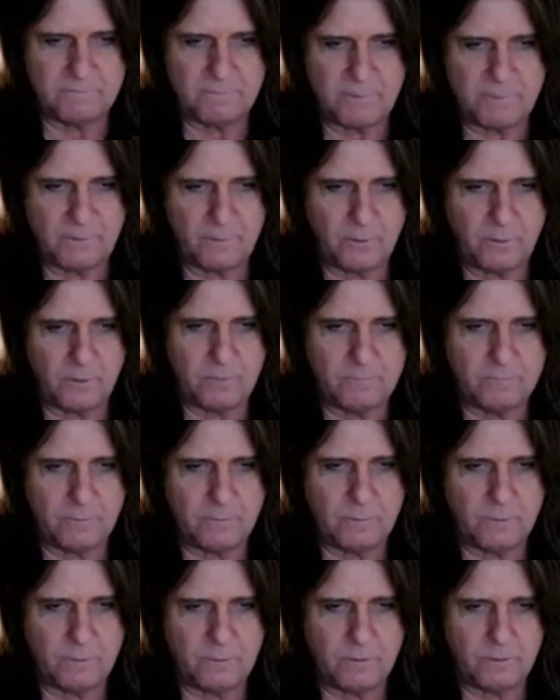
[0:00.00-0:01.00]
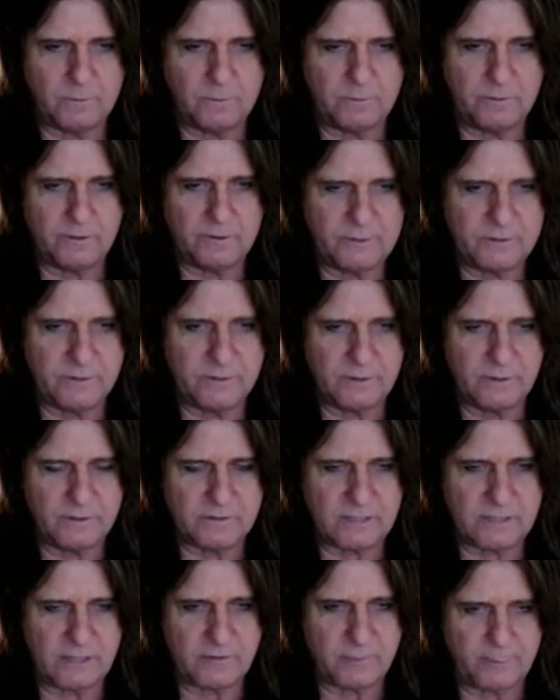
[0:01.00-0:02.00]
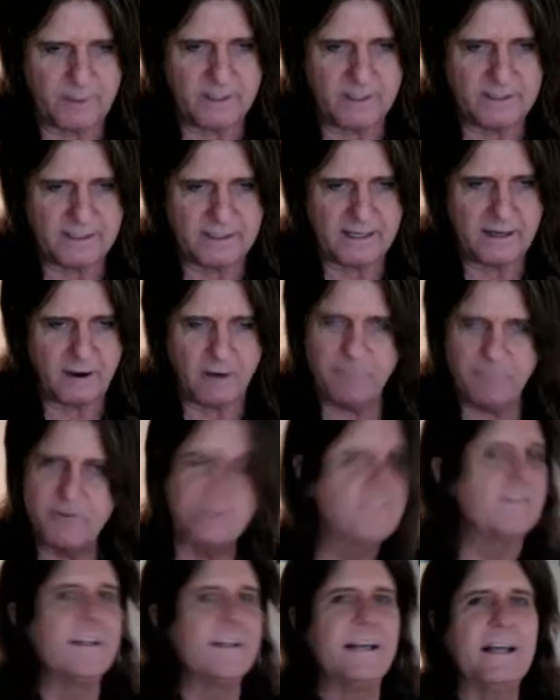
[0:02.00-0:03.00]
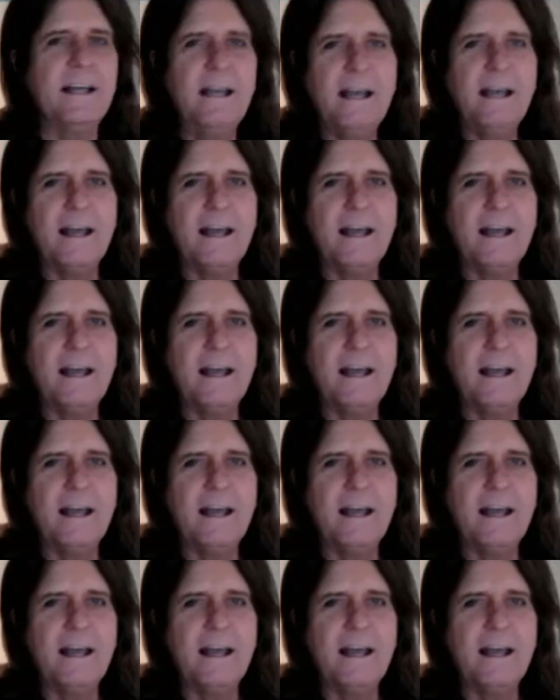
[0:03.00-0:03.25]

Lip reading: all over South America, obviously,